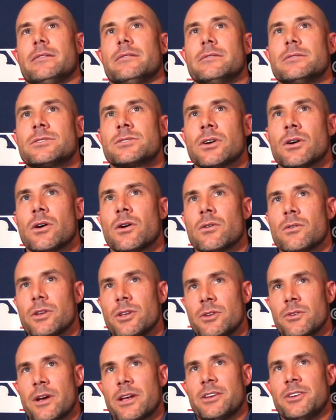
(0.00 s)
So
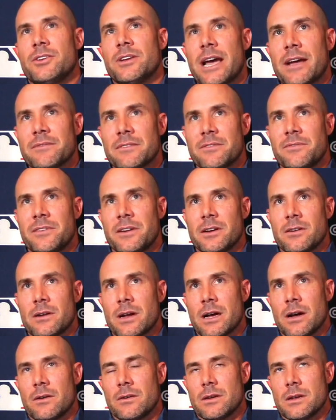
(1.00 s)
you have to figure
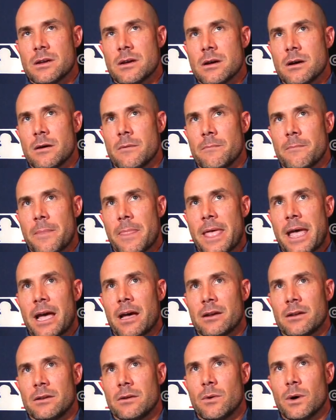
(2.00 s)
out how
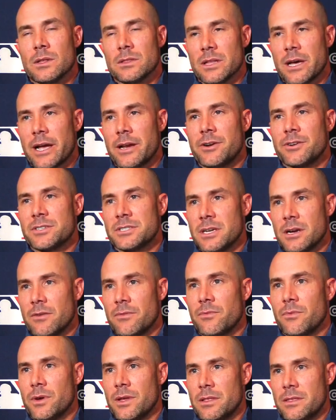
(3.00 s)
to align
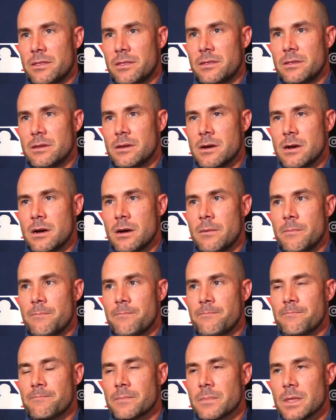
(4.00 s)
yourself with
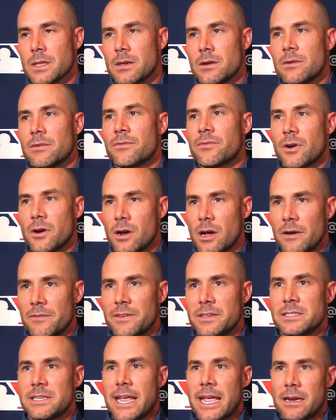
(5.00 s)
front
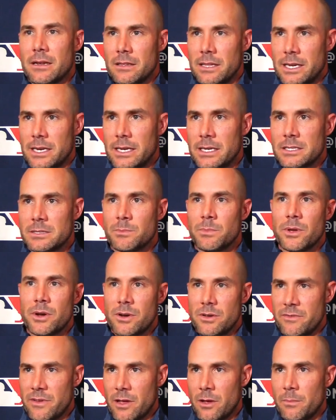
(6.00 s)
office, analytics, player
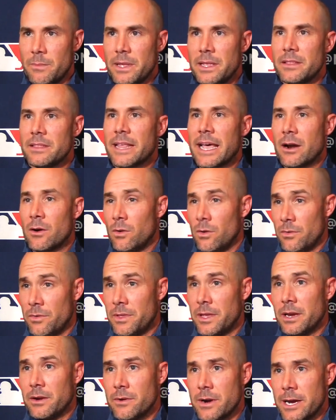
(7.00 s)
development, that whole
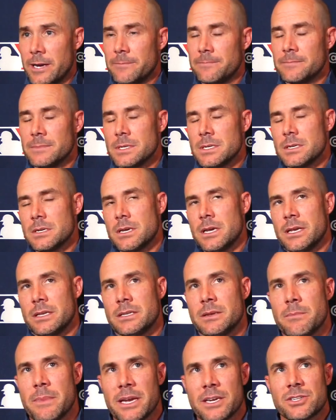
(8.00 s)
thing, right? And to
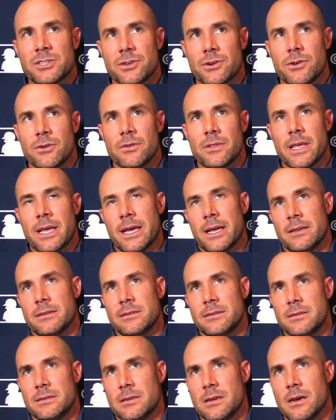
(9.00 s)
make sure
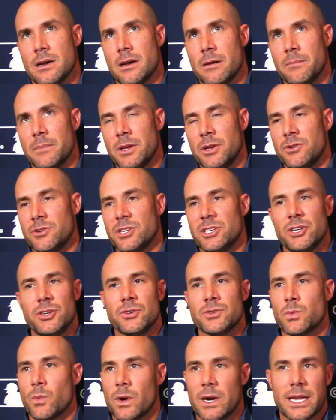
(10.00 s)
that you
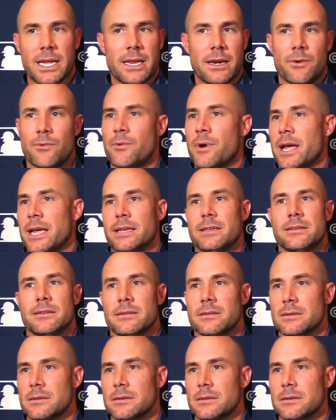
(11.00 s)
just want to get it right.